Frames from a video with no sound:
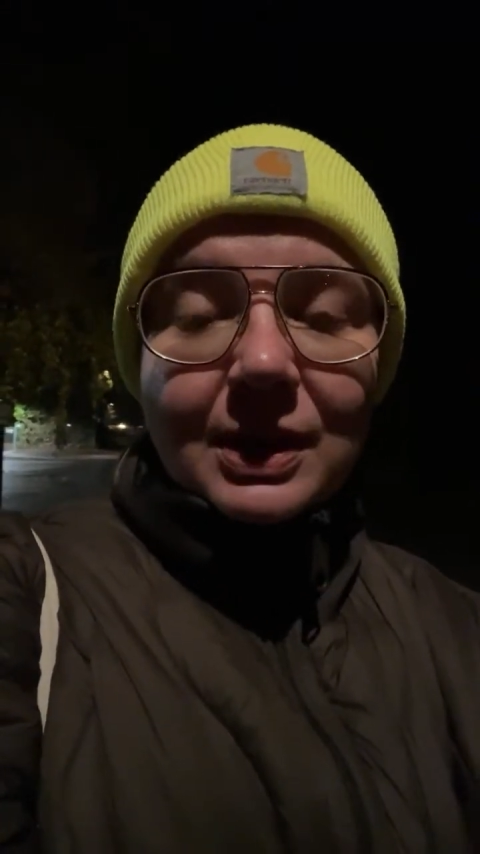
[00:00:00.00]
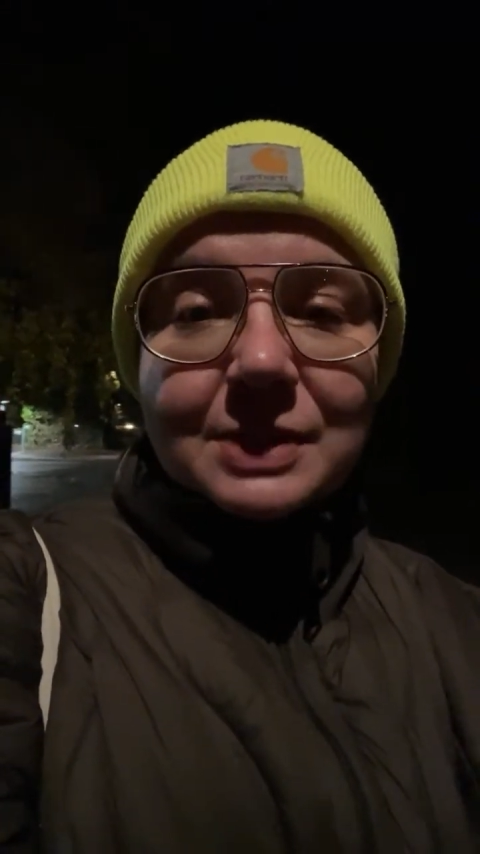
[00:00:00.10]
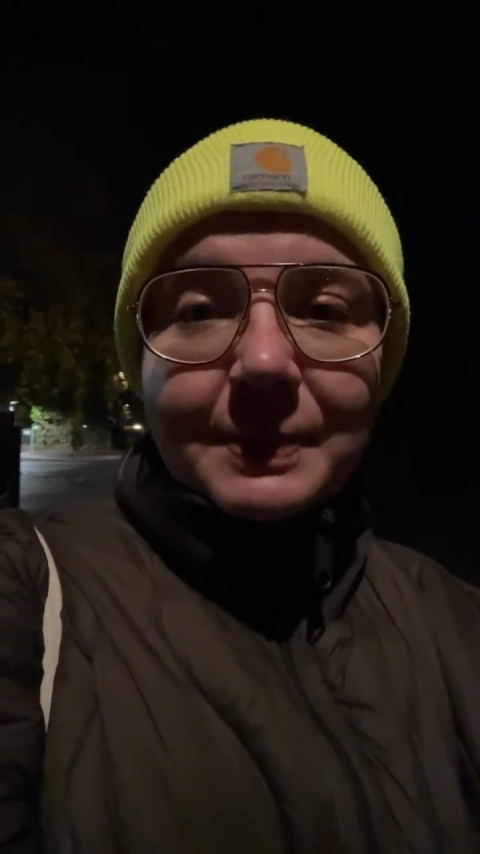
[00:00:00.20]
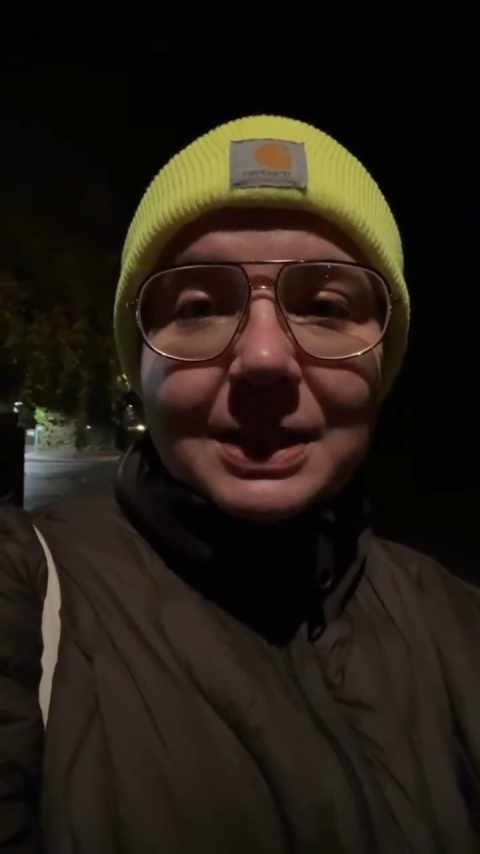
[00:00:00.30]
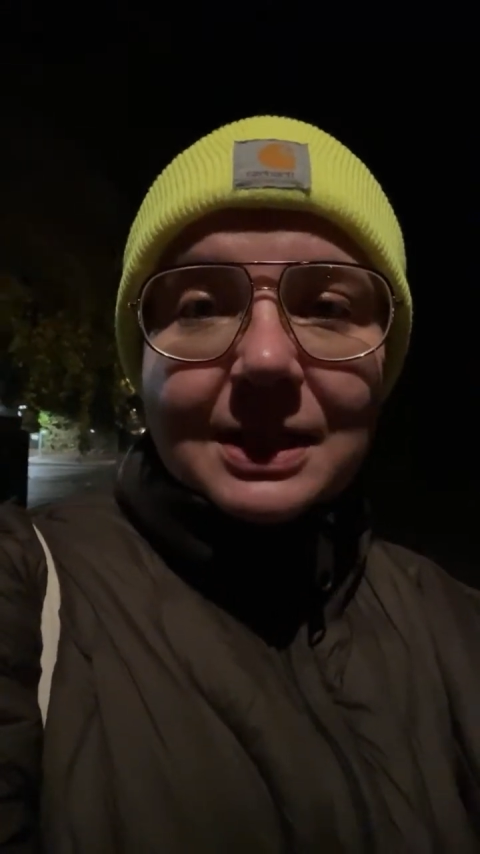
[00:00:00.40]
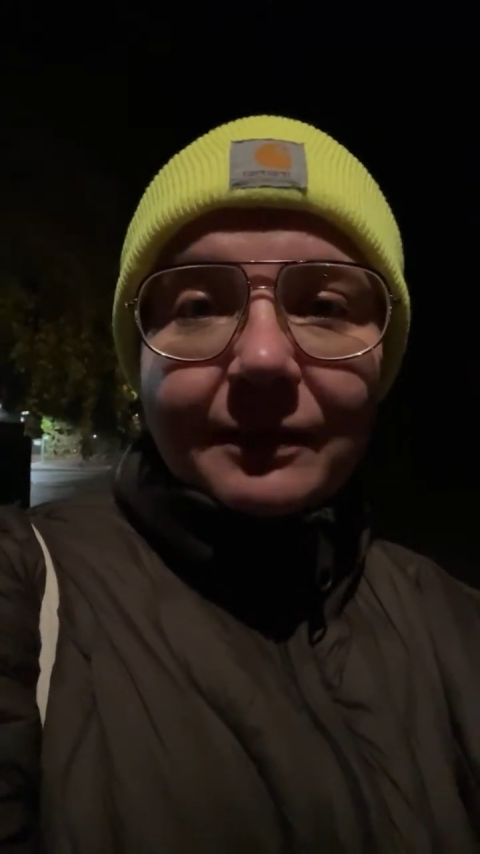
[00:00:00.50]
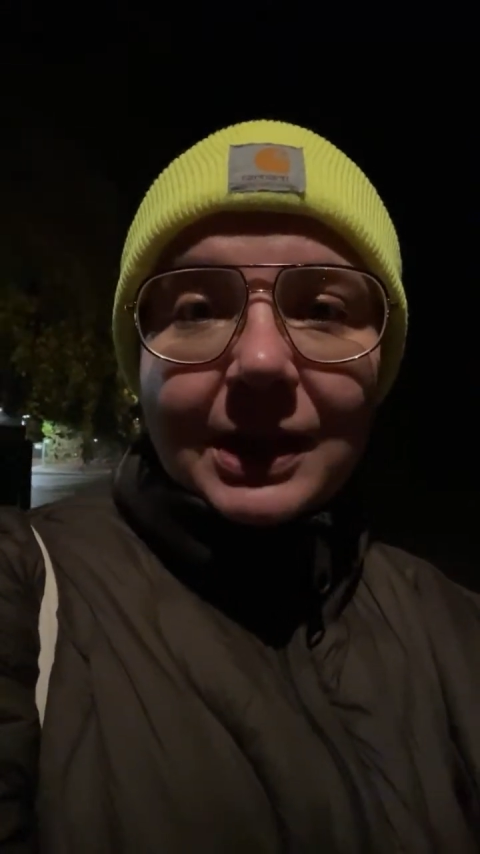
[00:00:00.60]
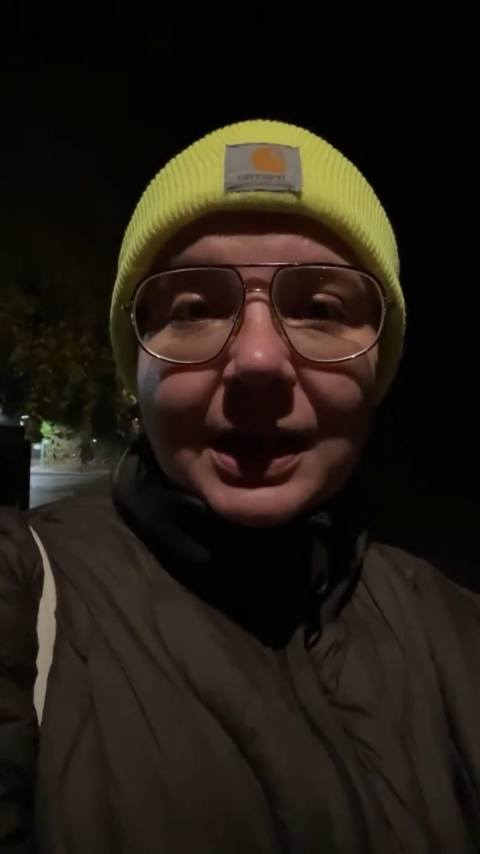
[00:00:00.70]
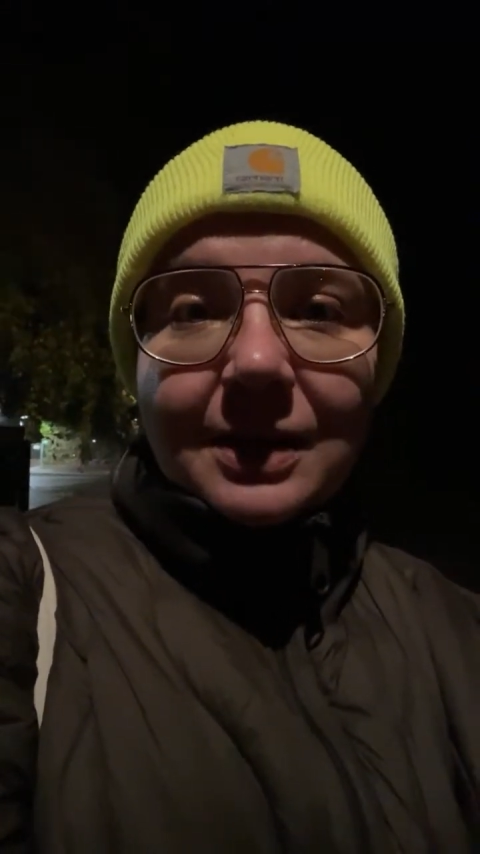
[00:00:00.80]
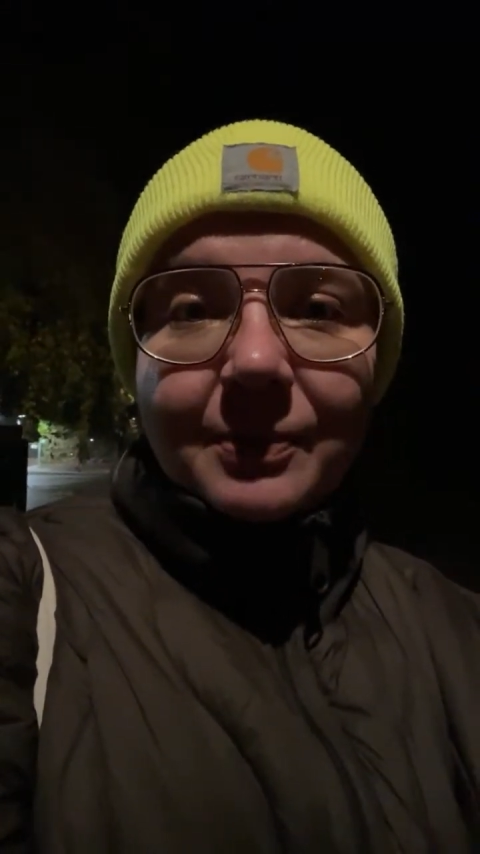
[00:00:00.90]

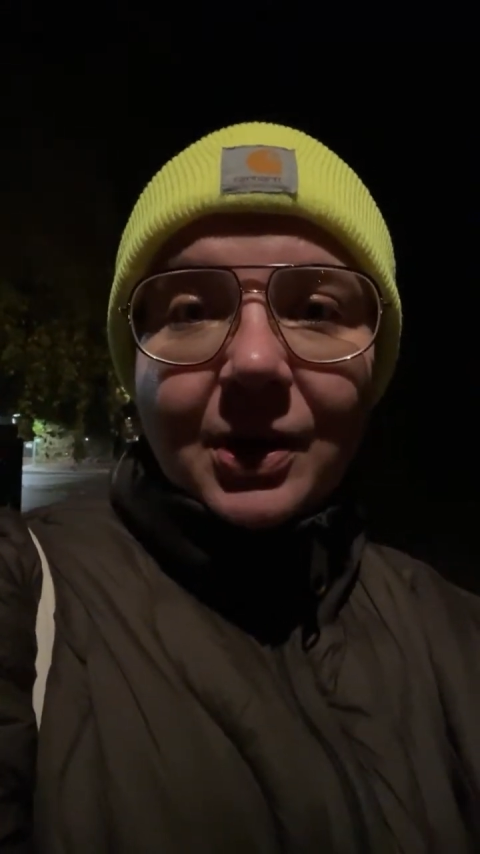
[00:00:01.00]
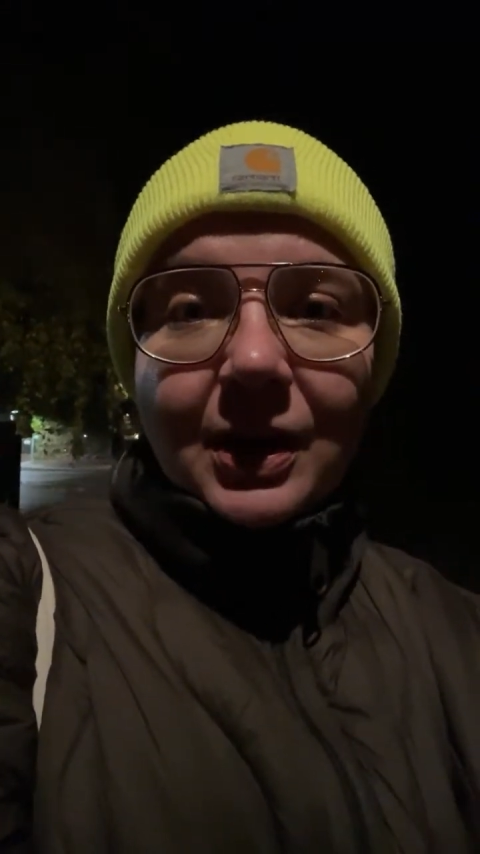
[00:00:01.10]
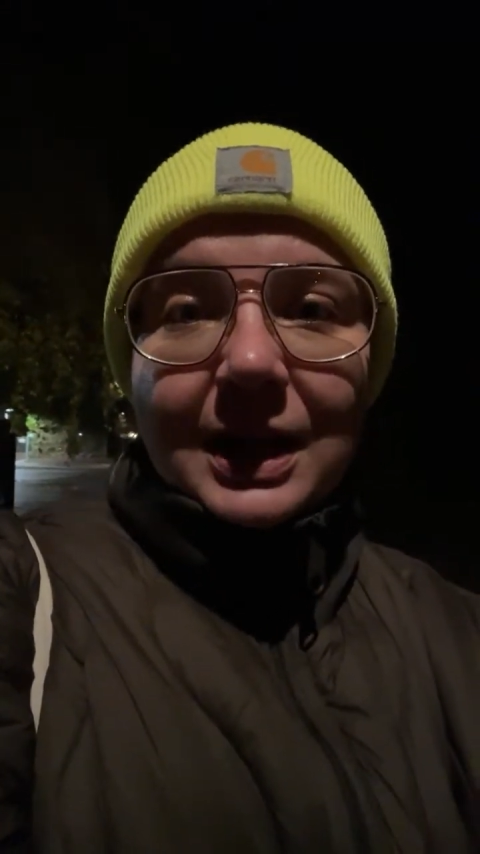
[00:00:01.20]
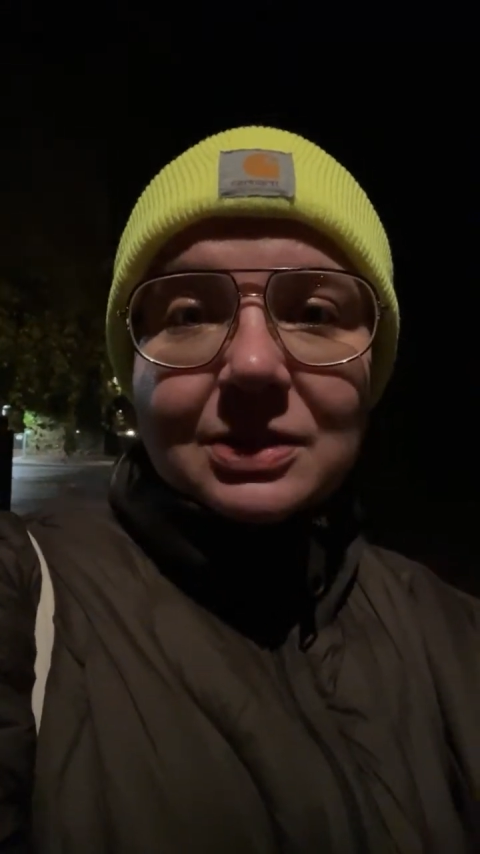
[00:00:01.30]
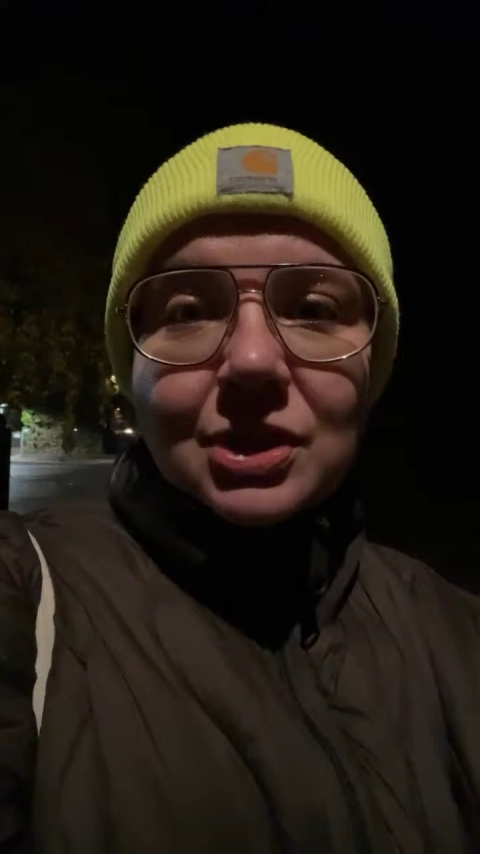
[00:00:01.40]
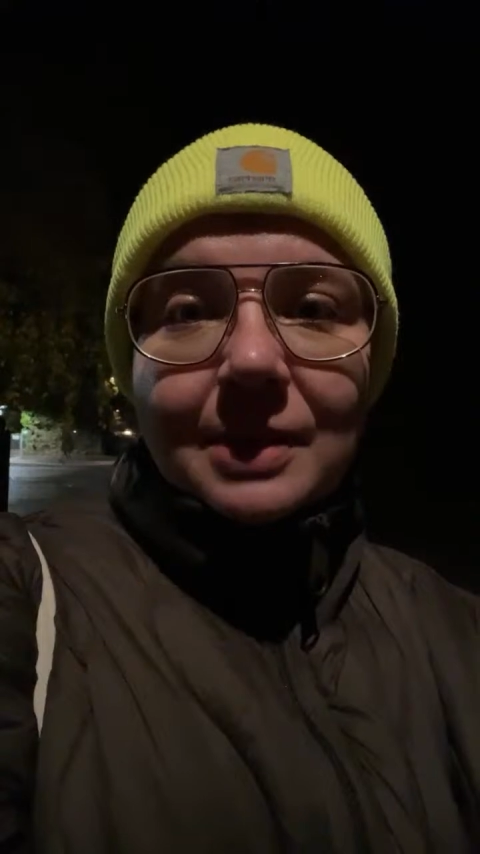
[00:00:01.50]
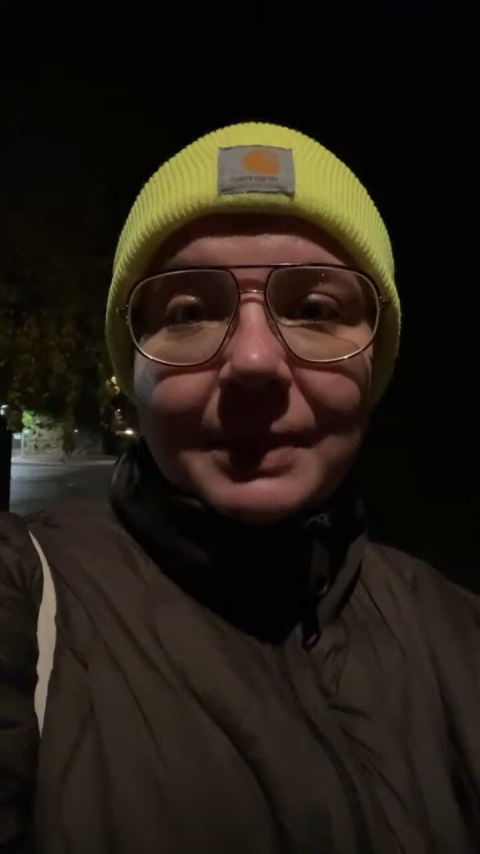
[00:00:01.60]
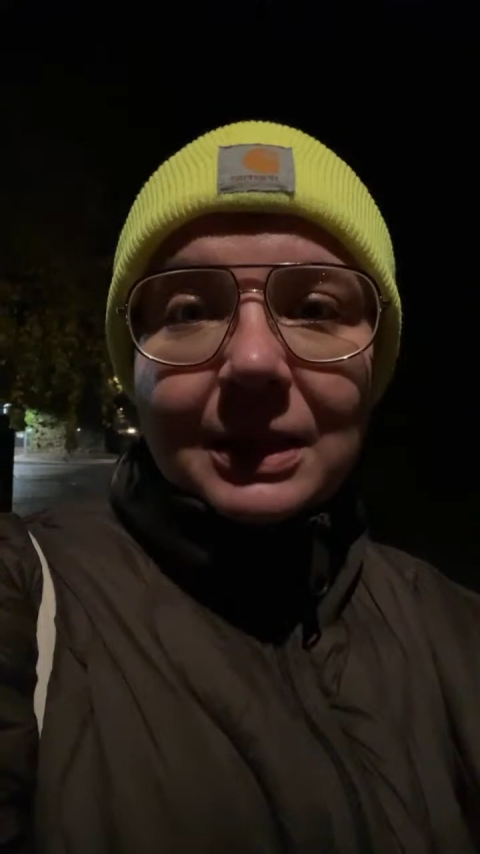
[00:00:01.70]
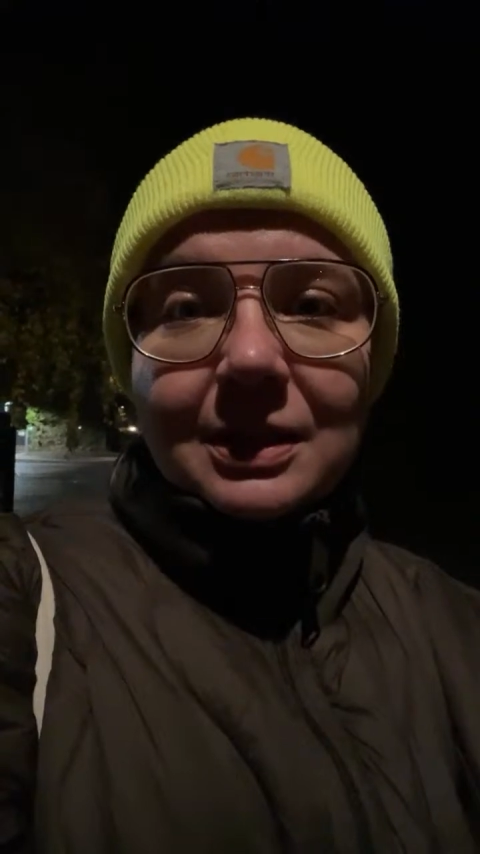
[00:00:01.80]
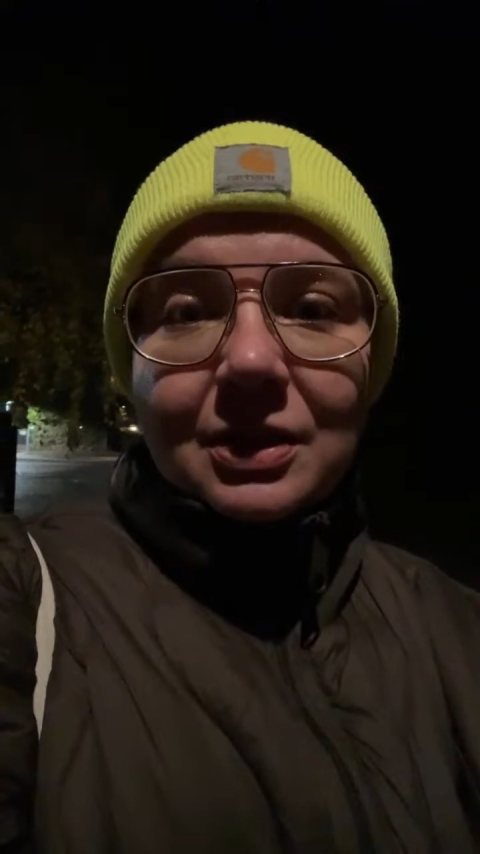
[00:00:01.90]

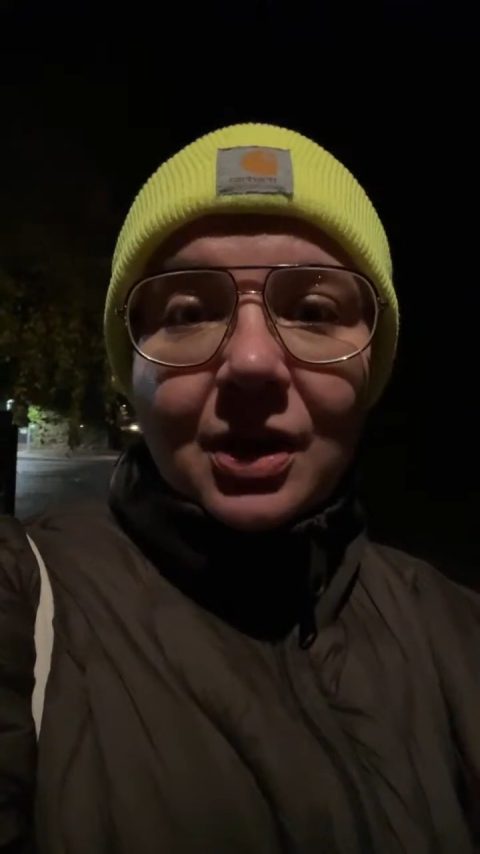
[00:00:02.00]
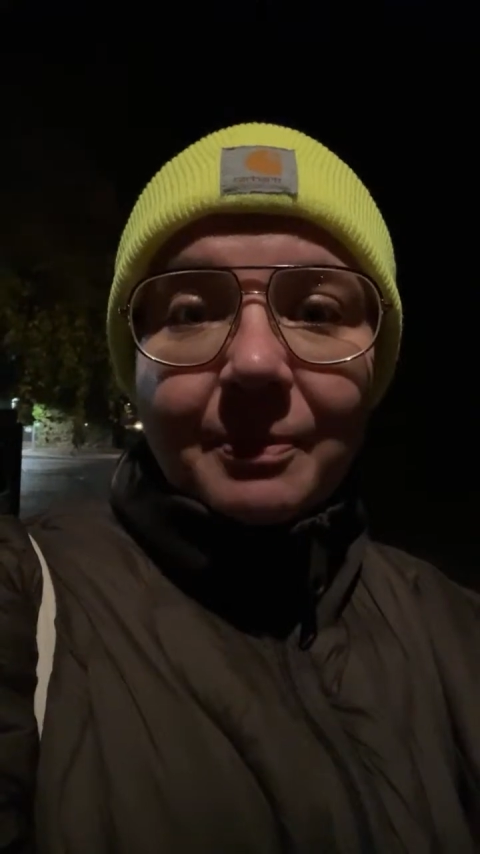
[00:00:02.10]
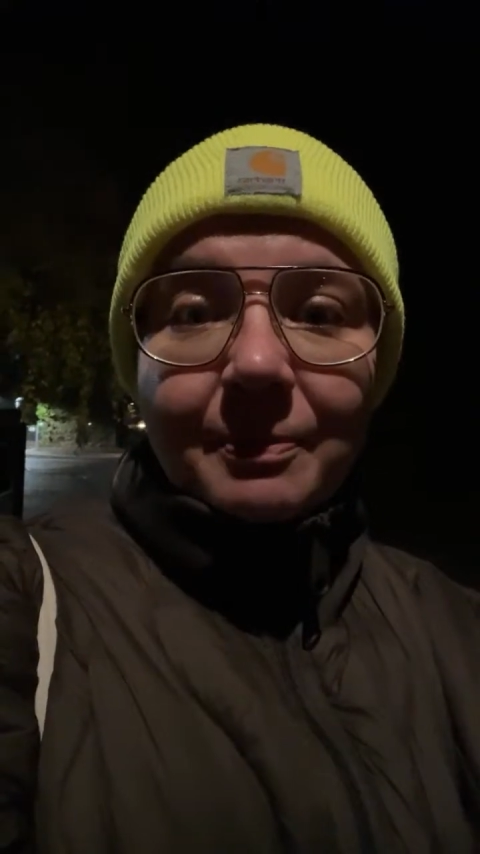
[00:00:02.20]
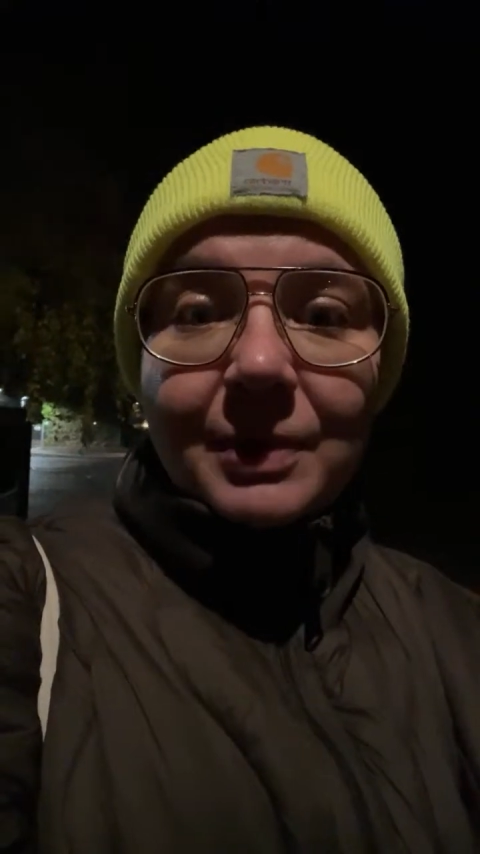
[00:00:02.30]
sbtvdenmark@gmail.com,